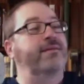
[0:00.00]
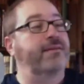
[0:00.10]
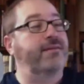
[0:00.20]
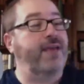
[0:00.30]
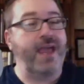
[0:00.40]

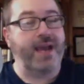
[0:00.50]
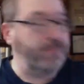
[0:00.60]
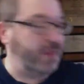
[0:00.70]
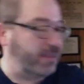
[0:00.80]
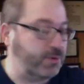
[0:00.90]
hang up
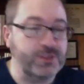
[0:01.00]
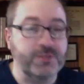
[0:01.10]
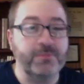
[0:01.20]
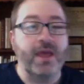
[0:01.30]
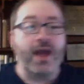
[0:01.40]
on the person.
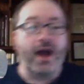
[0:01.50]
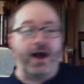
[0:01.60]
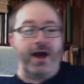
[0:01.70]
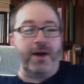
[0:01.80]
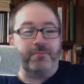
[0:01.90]

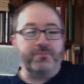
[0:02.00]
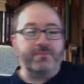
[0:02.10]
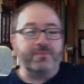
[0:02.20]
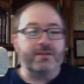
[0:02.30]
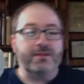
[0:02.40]

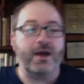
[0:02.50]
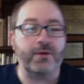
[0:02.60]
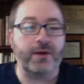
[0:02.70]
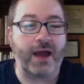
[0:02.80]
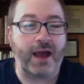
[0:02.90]

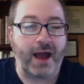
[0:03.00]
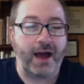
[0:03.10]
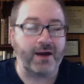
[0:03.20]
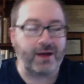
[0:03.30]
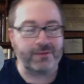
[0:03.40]
Now,
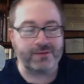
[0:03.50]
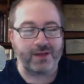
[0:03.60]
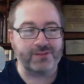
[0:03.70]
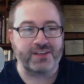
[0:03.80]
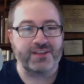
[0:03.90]

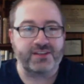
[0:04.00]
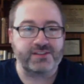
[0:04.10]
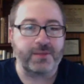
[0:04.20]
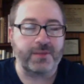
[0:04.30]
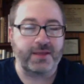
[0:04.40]
I'll say
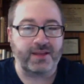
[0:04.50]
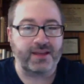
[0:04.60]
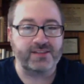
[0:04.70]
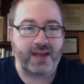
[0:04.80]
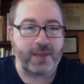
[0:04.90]
this. I mean,
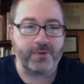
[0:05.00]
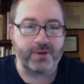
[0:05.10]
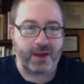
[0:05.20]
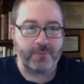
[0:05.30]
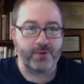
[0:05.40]
like I said, I
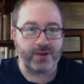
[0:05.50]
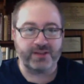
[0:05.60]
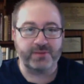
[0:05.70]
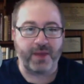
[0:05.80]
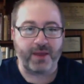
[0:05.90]

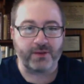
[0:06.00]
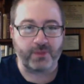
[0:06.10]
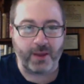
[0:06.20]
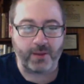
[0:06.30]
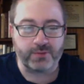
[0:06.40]
predicted
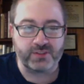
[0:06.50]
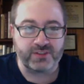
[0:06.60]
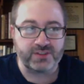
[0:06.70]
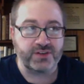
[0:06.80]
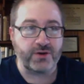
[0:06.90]
the Penguins
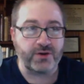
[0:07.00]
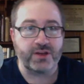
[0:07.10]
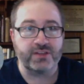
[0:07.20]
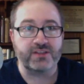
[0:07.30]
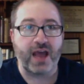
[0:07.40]
in this
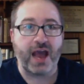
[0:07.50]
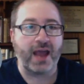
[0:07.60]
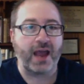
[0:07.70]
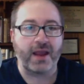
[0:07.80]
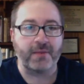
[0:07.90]
series.
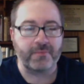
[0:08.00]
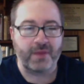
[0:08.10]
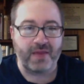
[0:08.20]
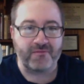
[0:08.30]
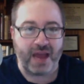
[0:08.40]
I
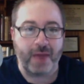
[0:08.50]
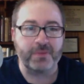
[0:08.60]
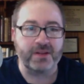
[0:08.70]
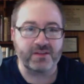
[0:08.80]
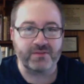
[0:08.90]
have
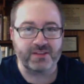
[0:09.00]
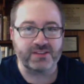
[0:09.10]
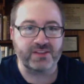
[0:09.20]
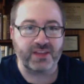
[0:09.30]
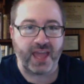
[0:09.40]
not been
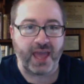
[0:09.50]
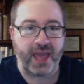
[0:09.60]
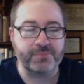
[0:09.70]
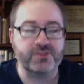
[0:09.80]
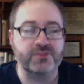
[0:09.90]
convinced that the
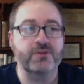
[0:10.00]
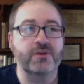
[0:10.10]
Caps